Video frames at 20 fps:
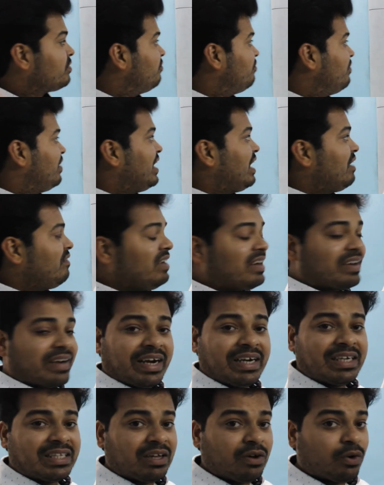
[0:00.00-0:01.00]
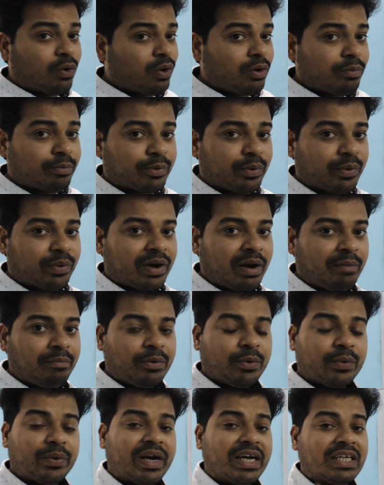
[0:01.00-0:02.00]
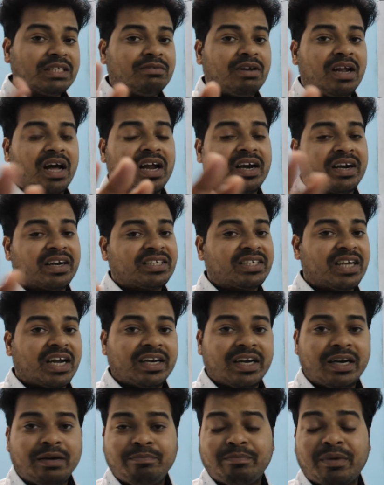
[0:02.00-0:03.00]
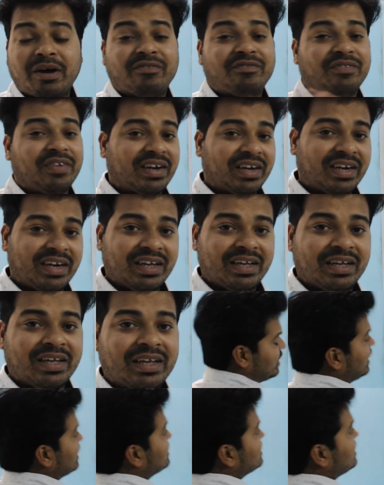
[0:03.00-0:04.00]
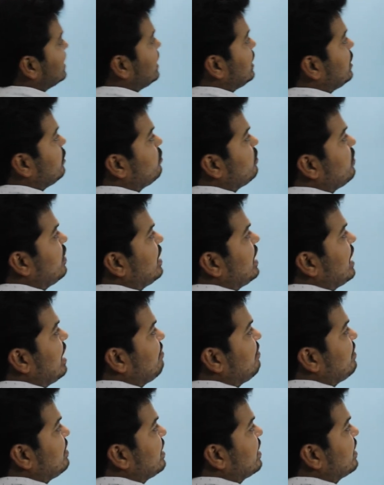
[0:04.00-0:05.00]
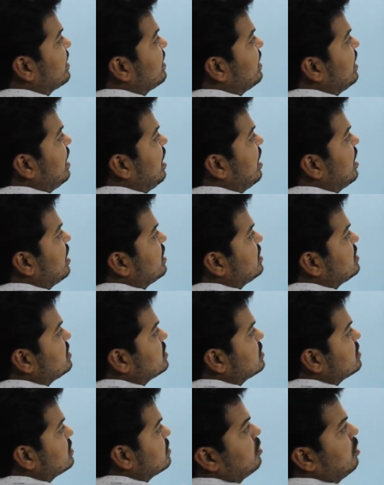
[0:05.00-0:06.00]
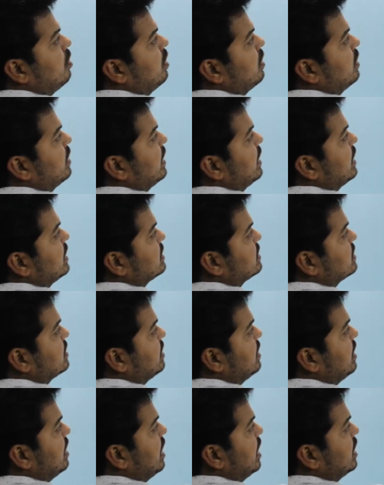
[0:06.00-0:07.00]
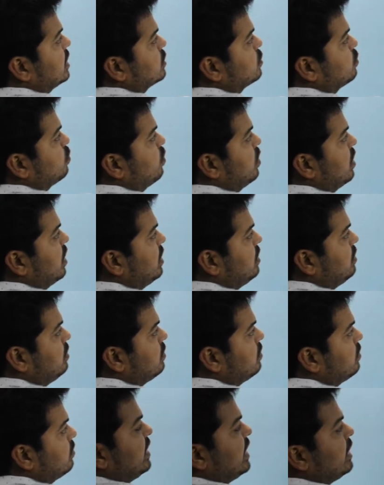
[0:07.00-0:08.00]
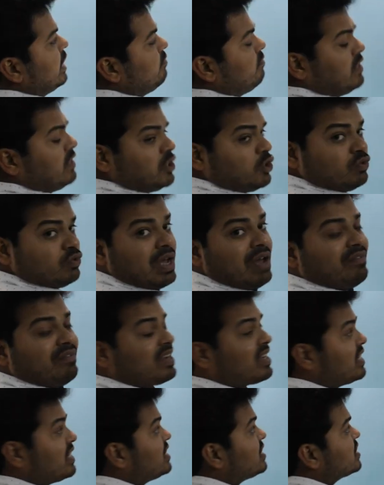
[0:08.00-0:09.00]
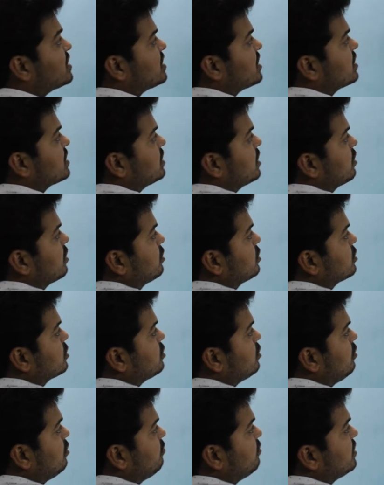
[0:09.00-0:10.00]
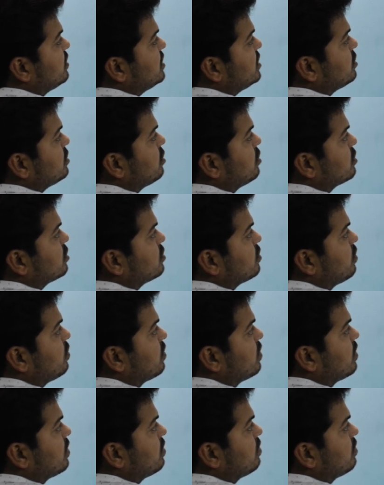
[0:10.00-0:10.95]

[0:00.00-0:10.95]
When I will write the whole program, you guys will understand it perfectly. Let's say you are having a class called as class 1, in which you have a constructor also, which is also